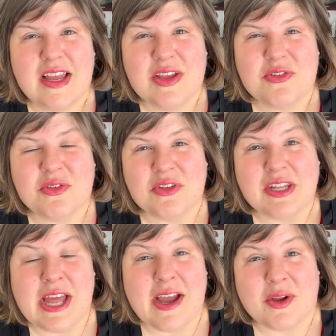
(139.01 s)
So there's a
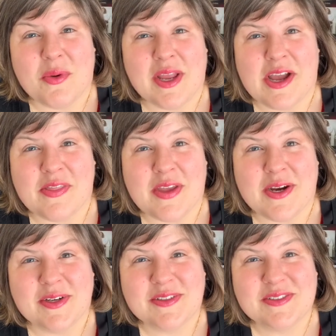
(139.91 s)
lot going on
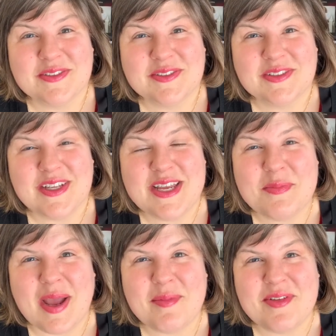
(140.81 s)
there. In
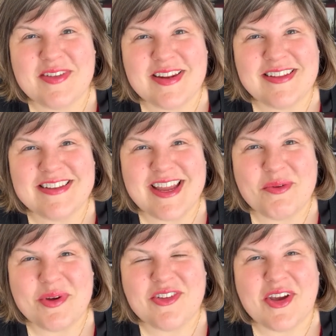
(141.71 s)
Bible study today,
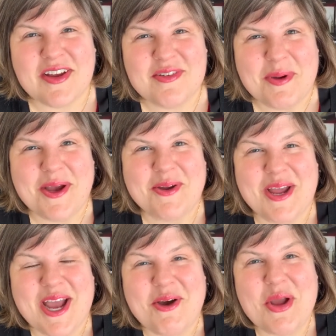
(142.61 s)
we talked about
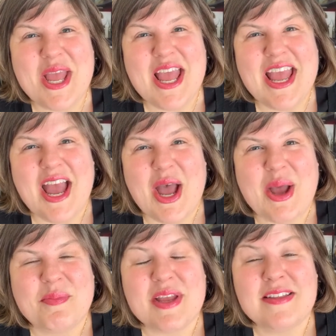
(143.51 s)
how
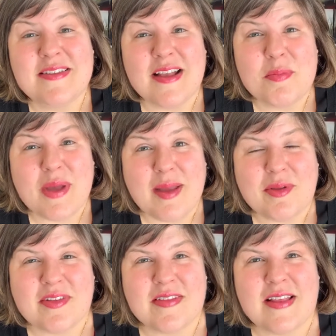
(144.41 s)
in some
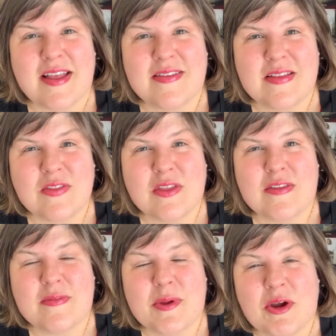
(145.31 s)
Bibles, it says that the
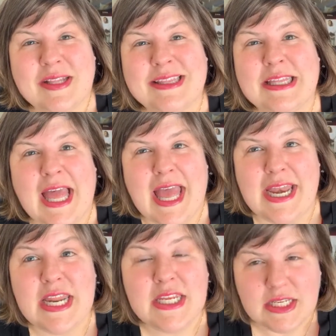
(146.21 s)
Spirit
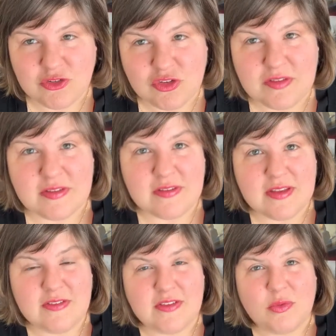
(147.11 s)
led Jesus
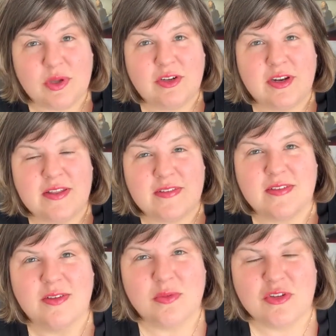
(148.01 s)
into the wilderness,
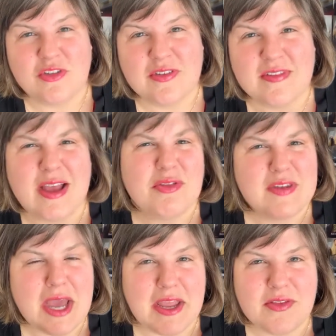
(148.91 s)
which is sounds
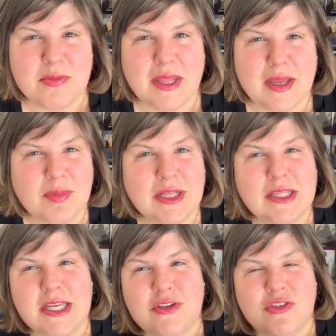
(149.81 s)
nice, right? Like, I'm going to
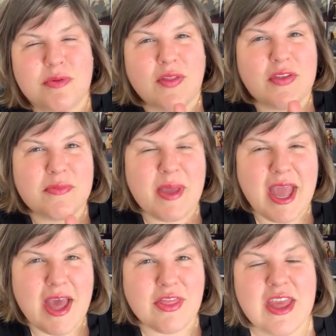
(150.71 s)
lead you on this
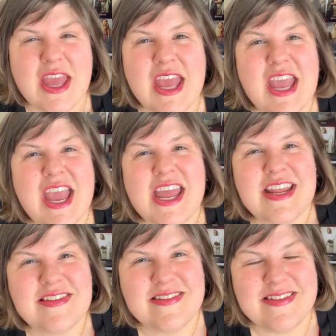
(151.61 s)
path. And
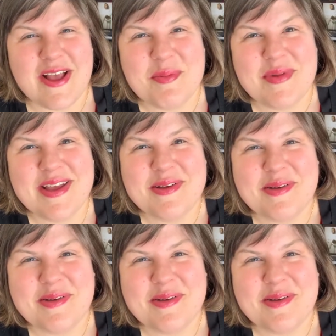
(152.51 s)
in some